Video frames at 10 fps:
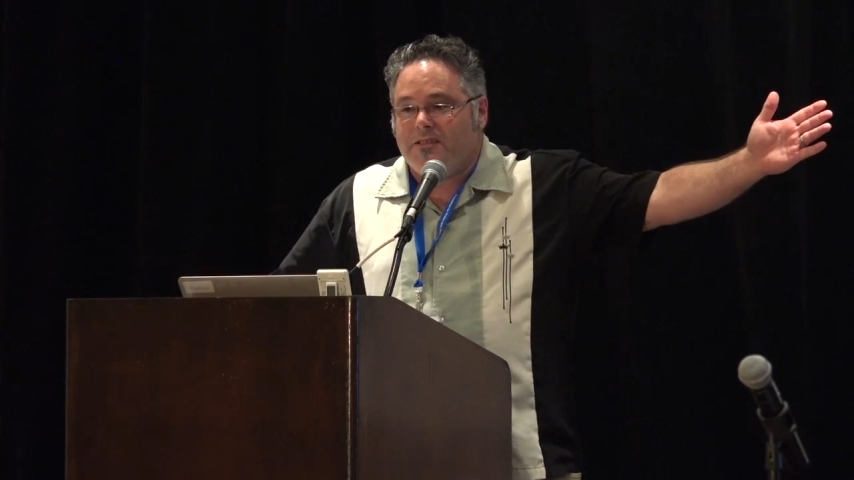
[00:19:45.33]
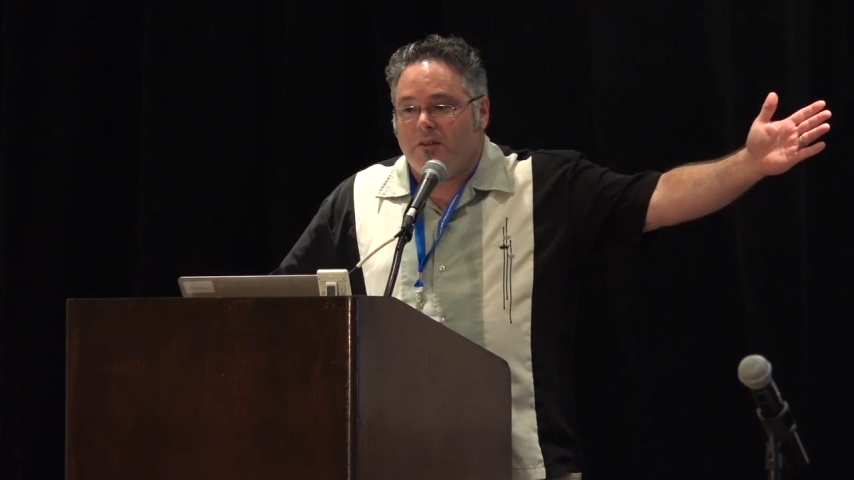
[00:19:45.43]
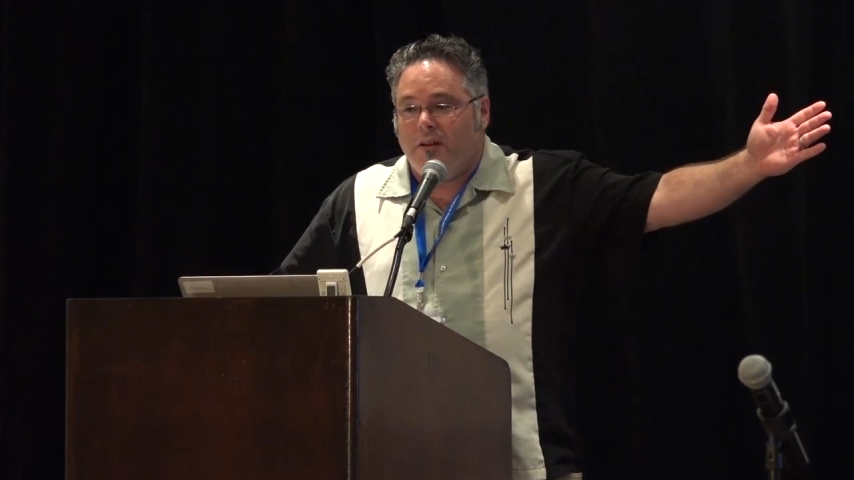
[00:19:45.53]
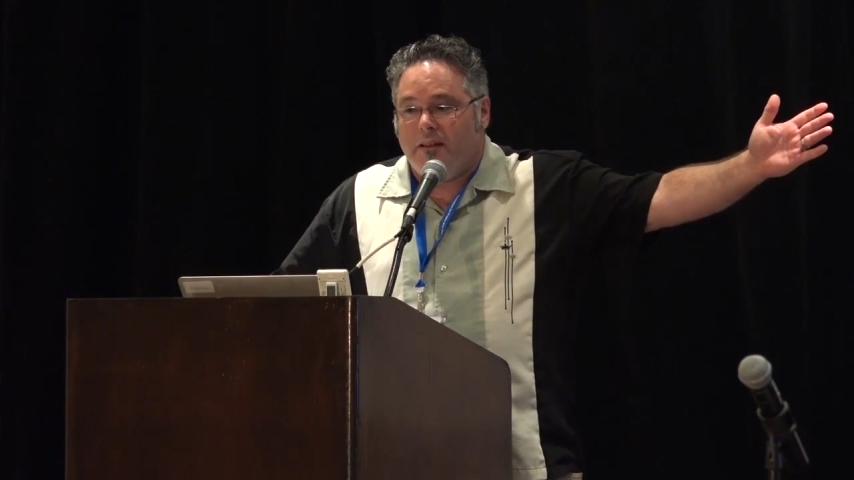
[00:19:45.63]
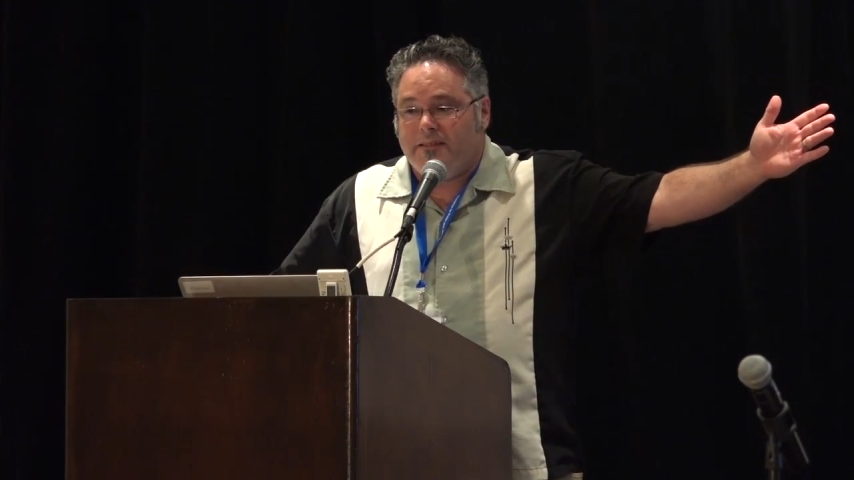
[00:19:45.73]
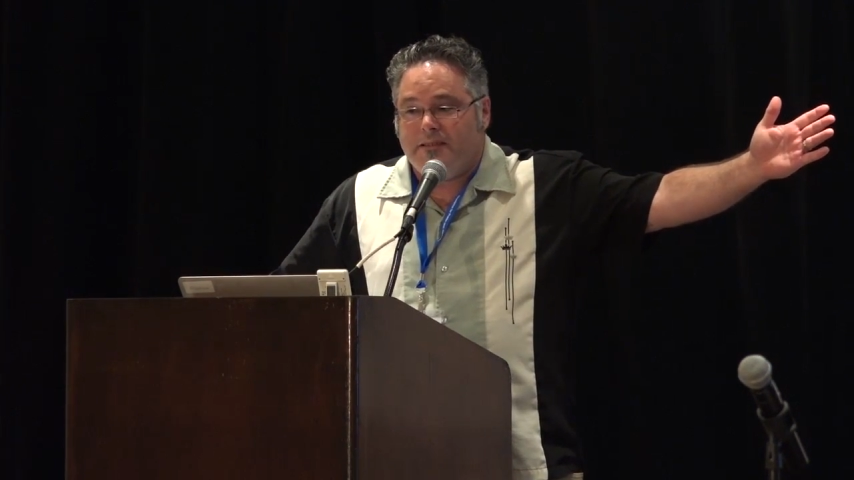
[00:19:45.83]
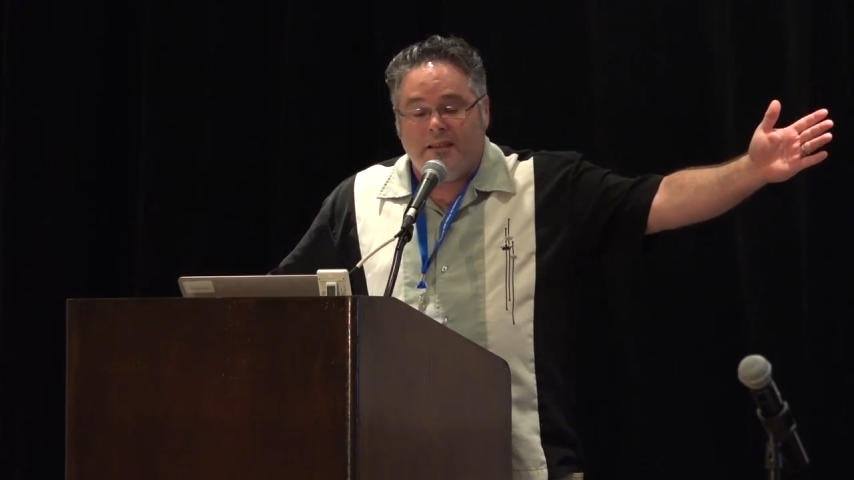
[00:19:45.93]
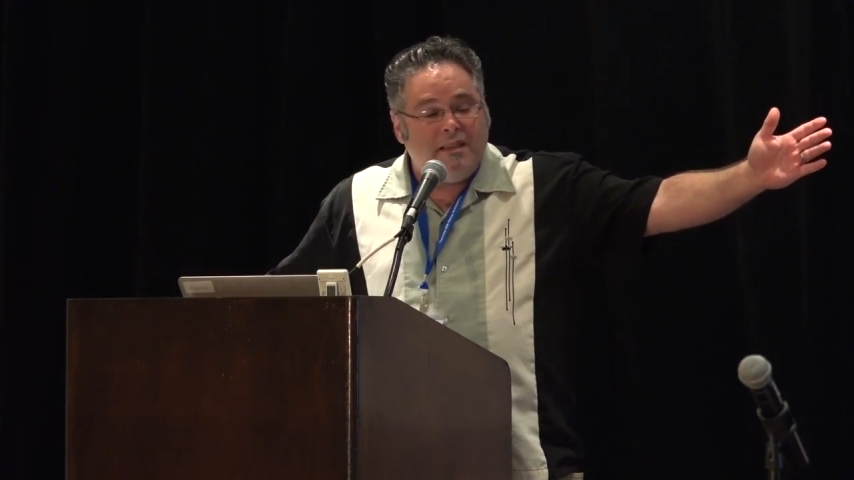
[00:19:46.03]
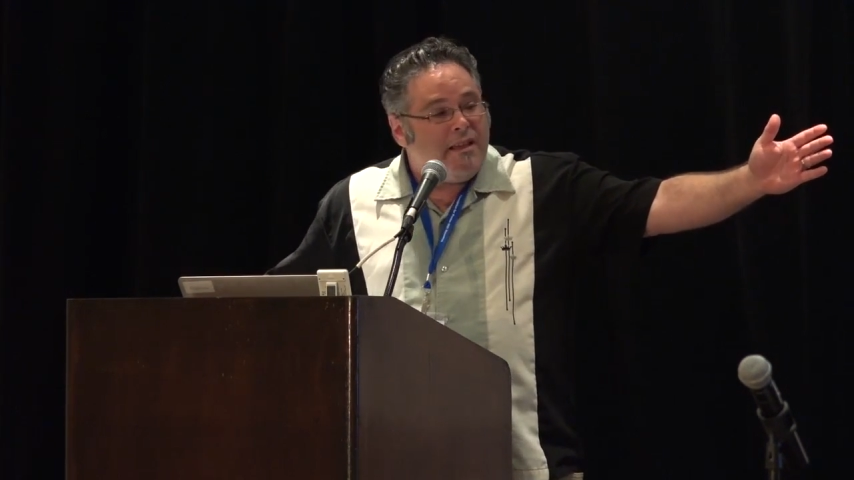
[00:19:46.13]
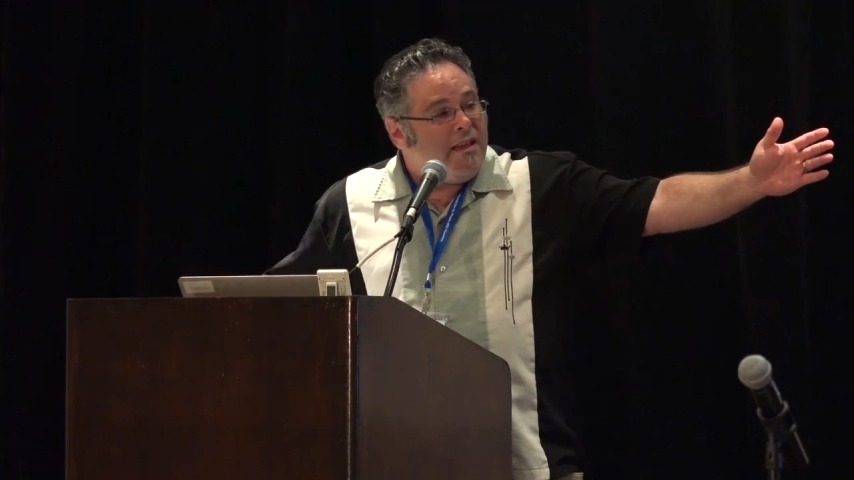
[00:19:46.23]
neurons?
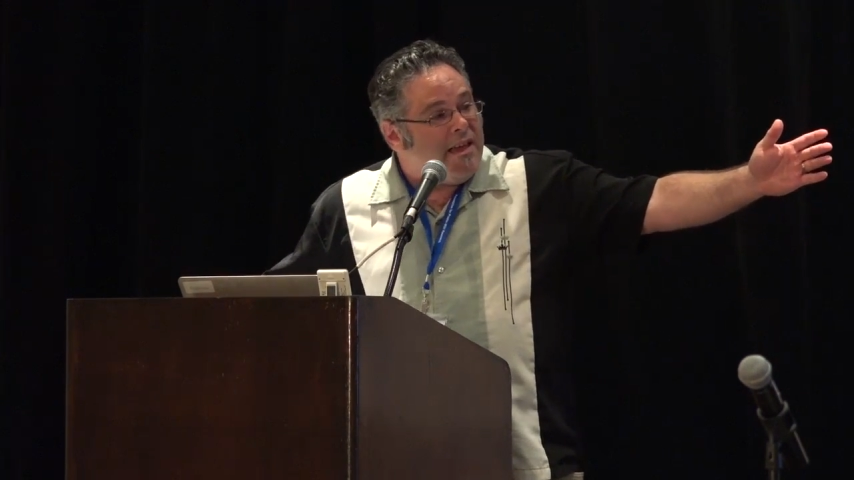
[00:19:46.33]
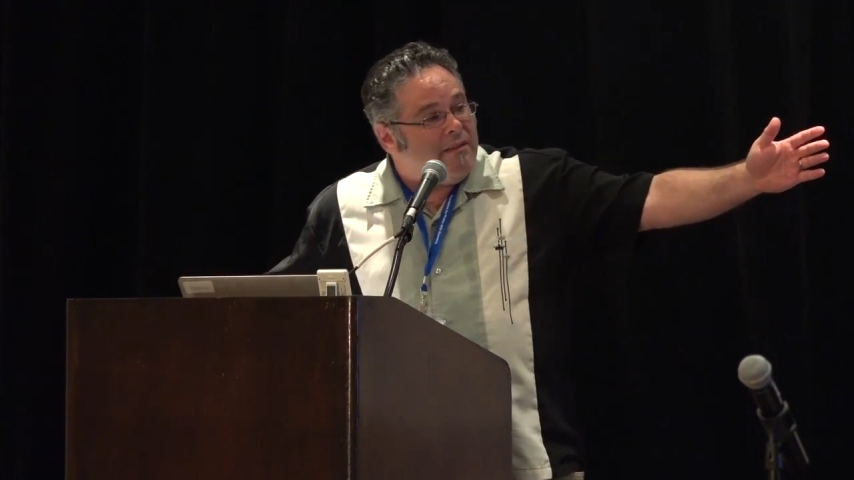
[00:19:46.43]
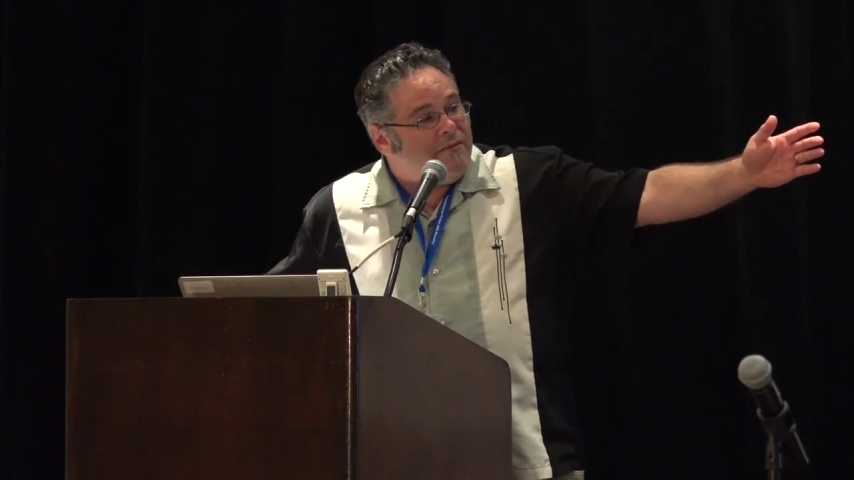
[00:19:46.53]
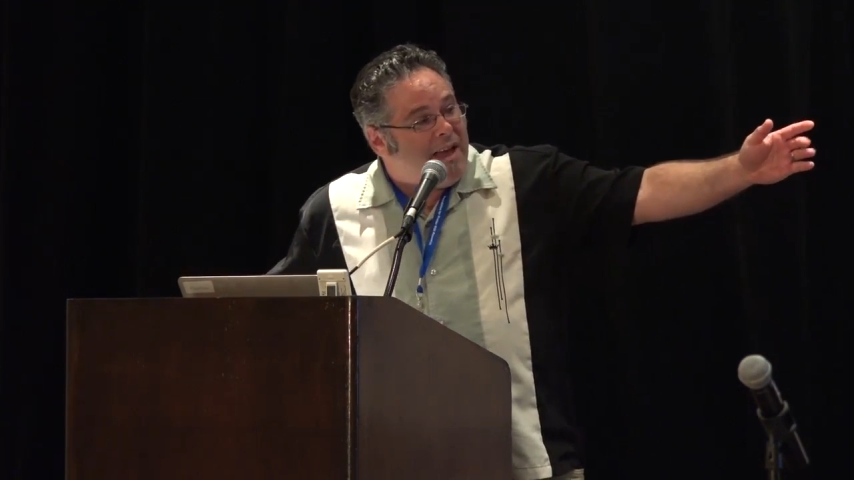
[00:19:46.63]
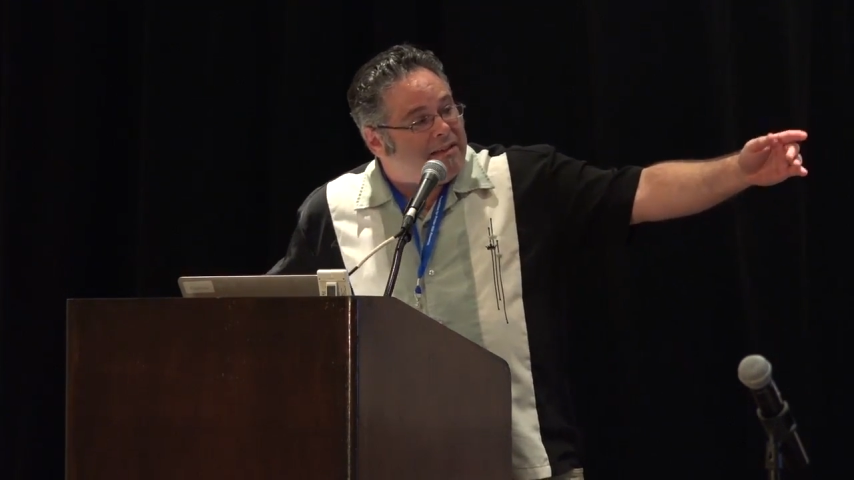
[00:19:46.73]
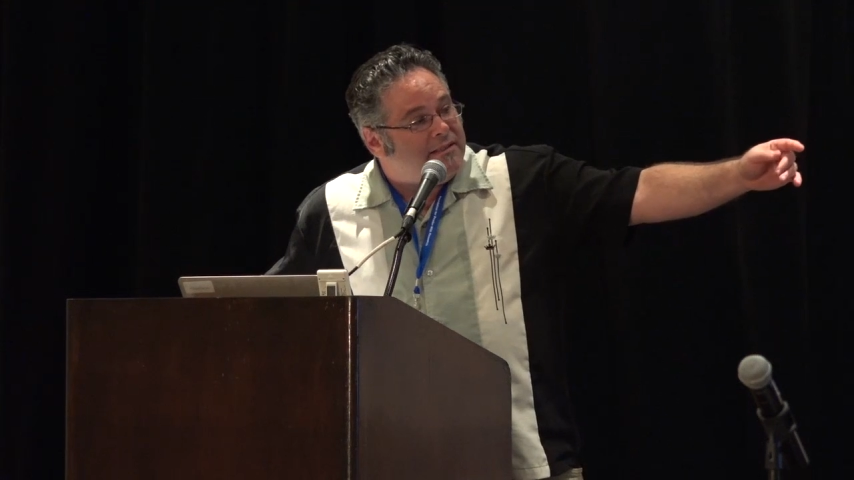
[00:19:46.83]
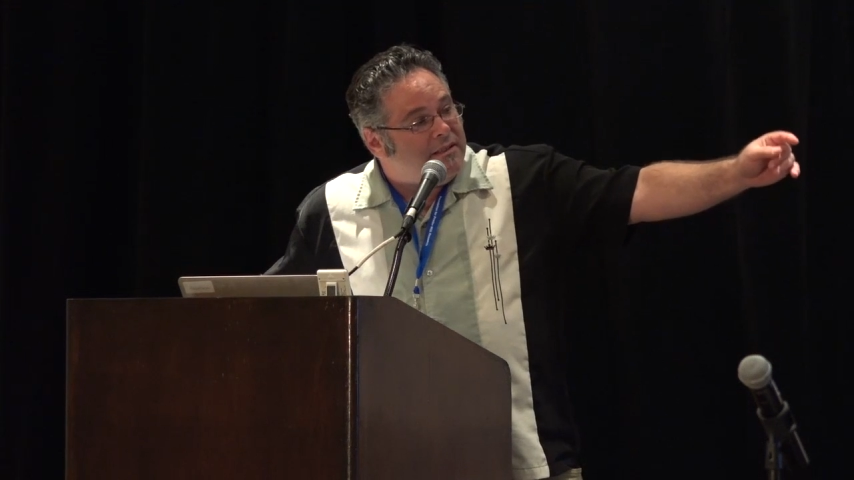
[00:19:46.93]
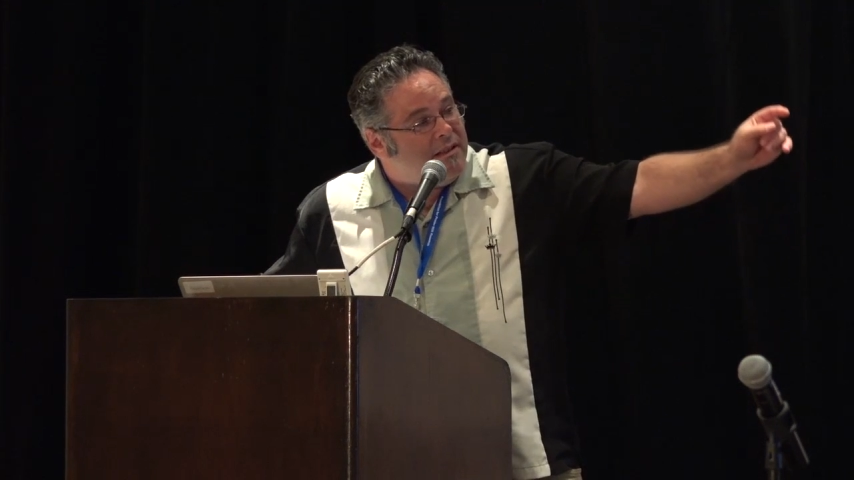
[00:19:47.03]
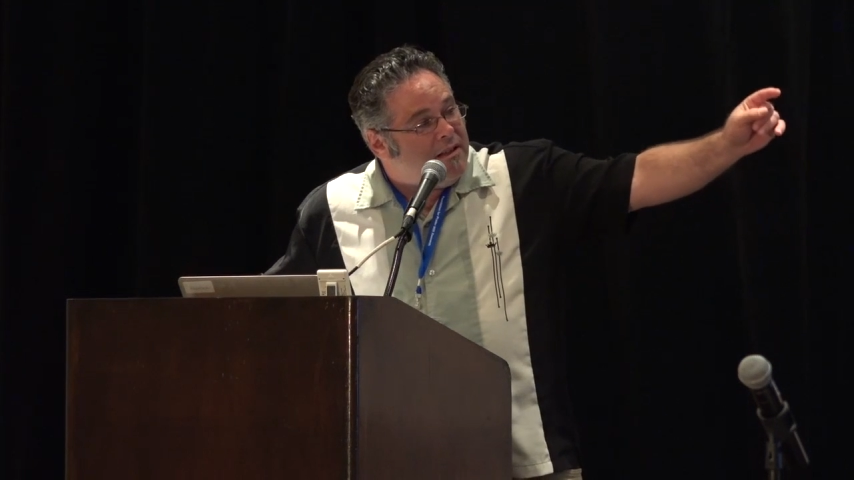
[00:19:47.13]
And in fact,